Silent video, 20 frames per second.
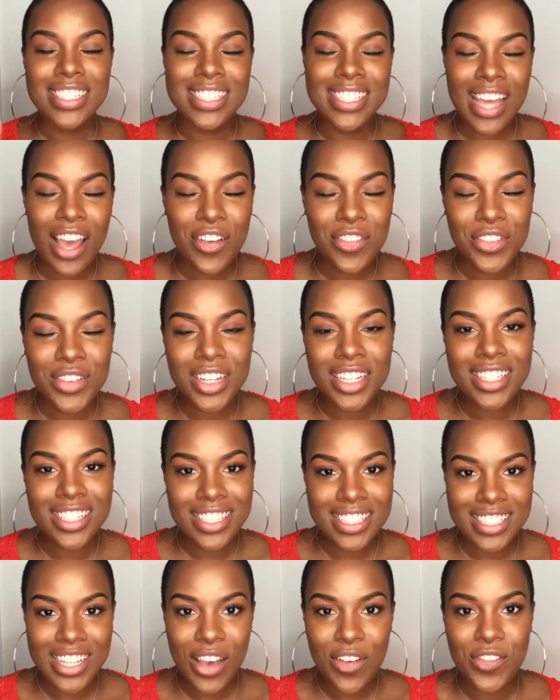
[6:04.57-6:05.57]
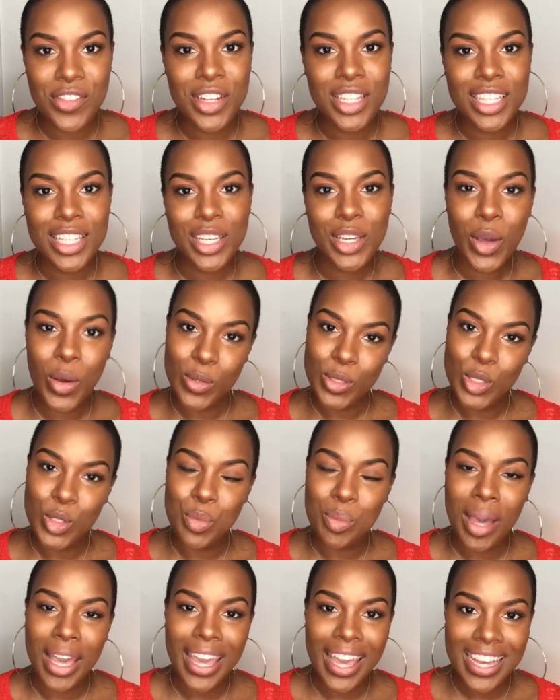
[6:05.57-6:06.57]
definitely, definitely go
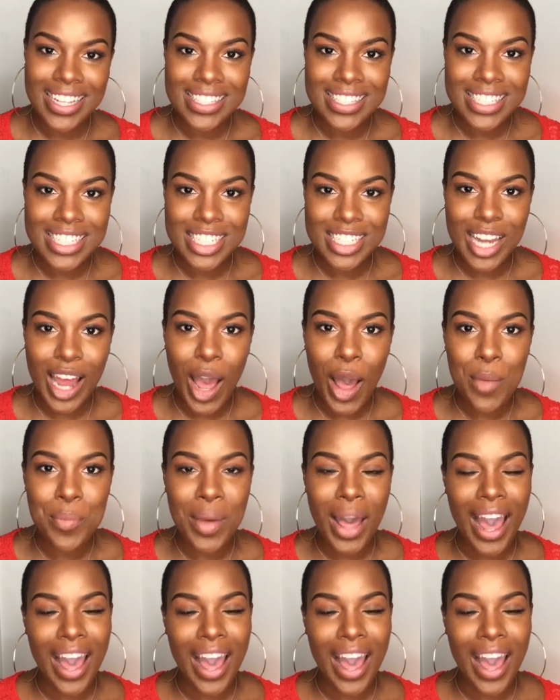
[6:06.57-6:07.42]
to my Etsy shop.